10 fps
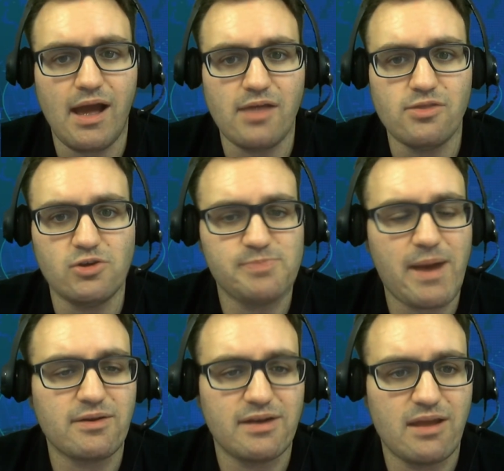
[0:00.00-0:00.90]
those
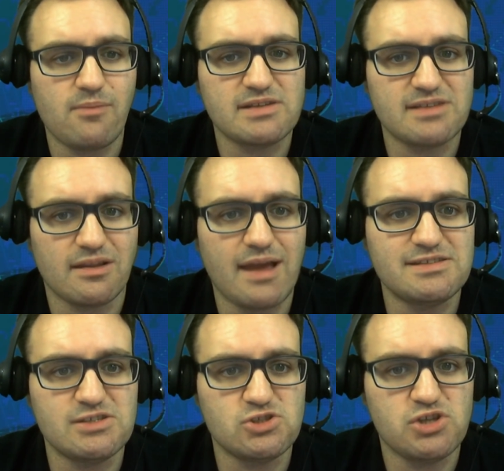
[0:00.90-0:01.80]
power dynamics and
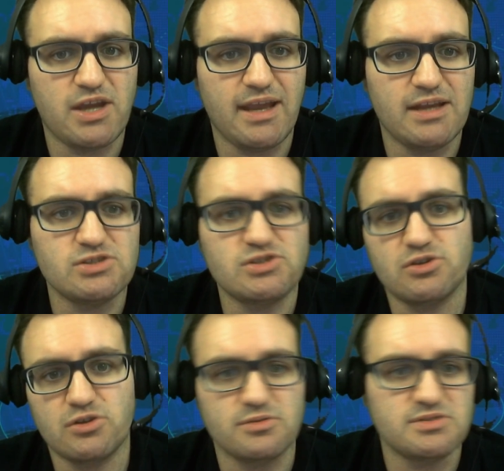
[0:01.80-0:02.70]
alliances changed
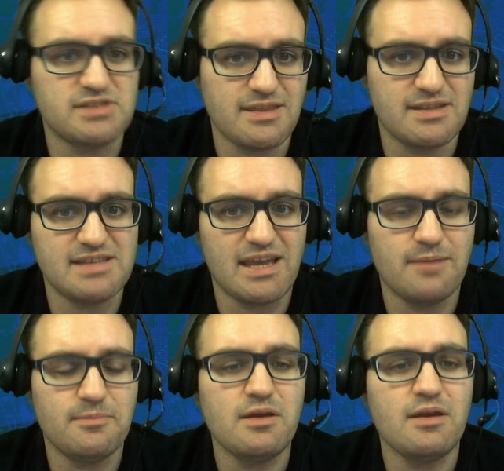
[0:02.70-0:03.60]
or stayed the
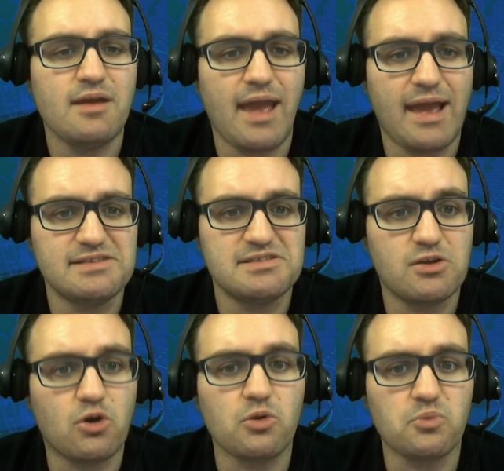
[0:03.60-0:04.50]
same as the
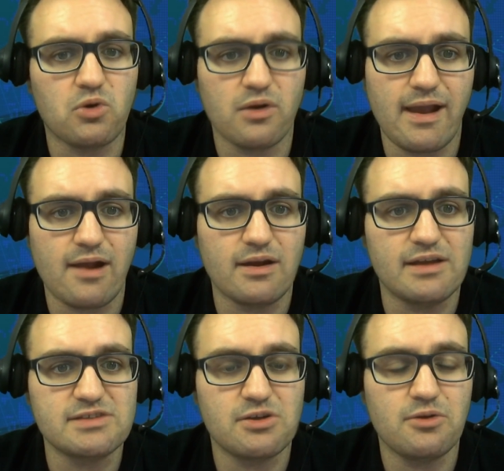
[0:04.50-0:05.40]
Cold War
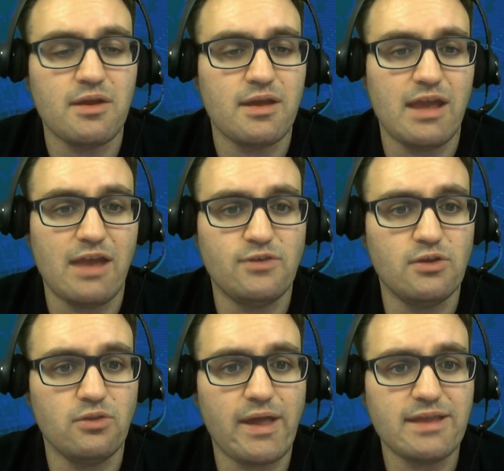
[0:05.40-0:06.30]
era. So if
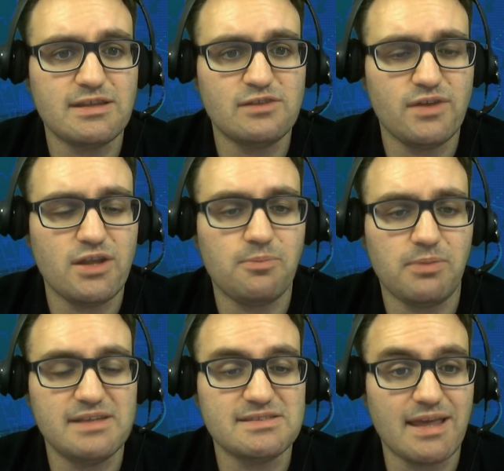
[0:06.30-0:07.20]
you like this video,
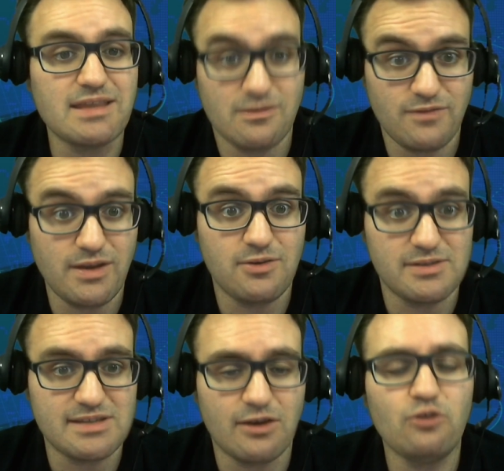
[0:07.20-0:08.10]
please like the video
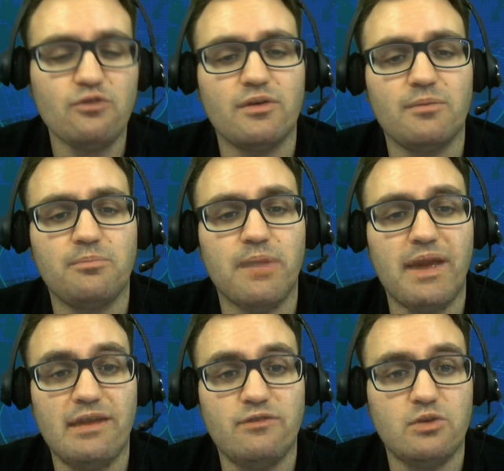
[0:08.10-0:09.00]
itself.
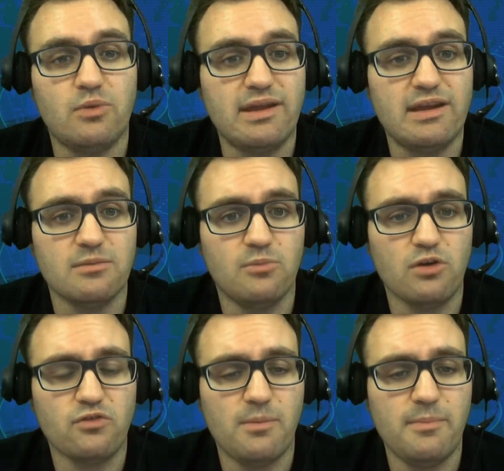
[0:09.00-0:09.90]
And if you want to hear
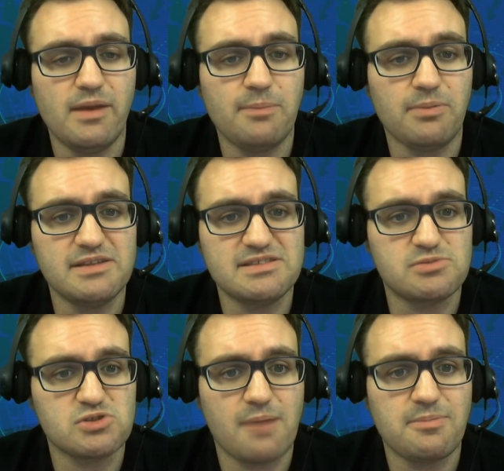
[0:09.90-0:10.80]
more from me, please
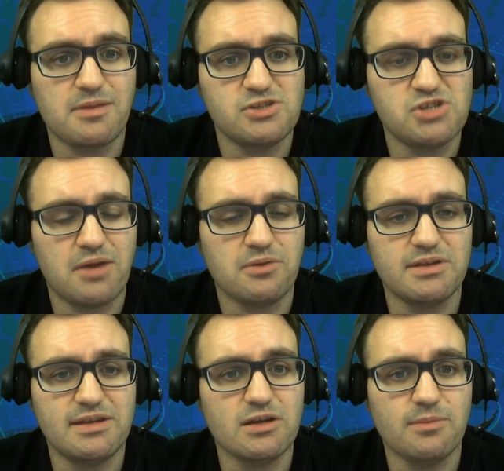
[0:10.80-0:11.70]
subscribe to the channel
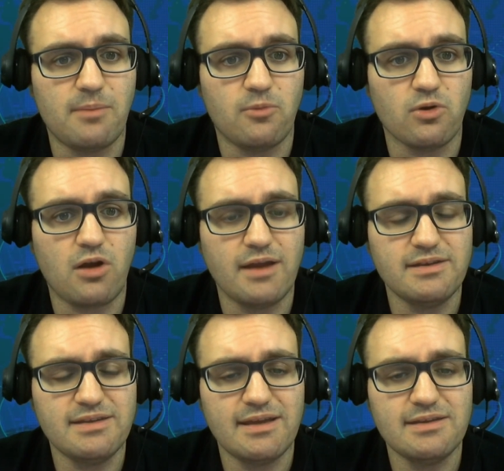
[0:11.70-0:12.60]
to hear about more
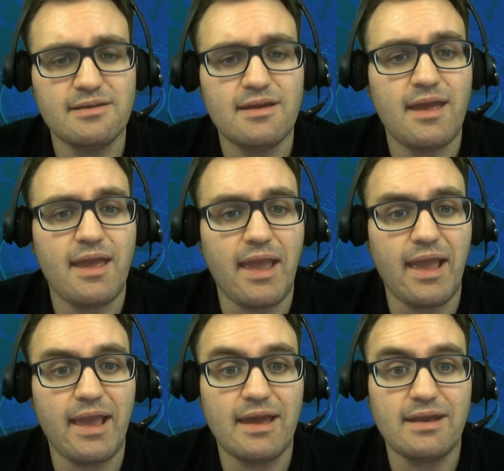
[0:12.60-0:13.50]
content. And